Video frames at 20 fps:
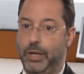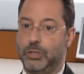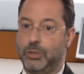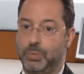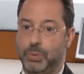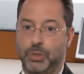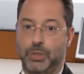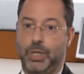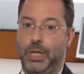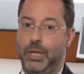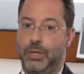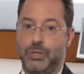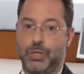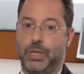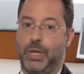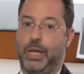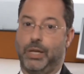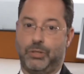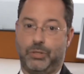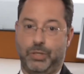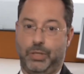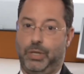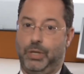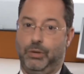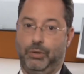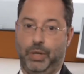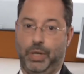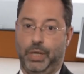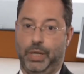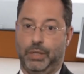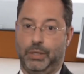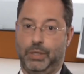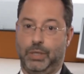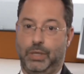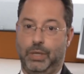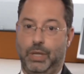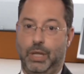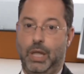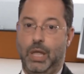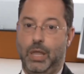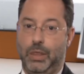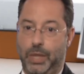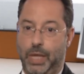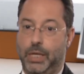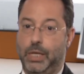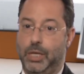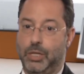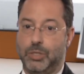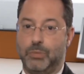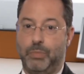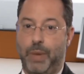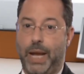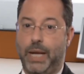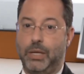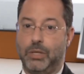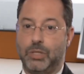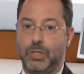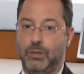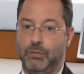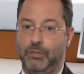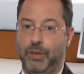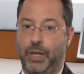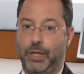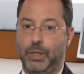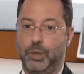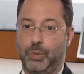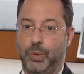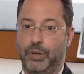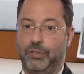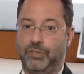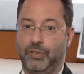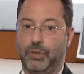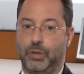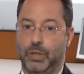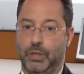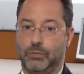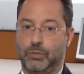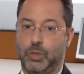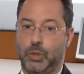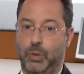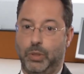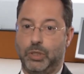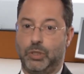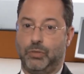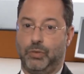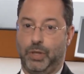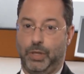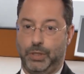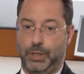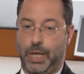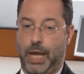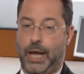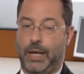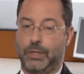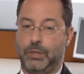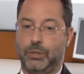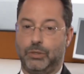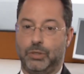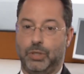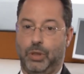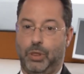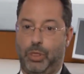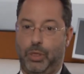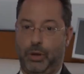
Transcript: expertise at executing it that has made us the vendor referral of choice for the doctors and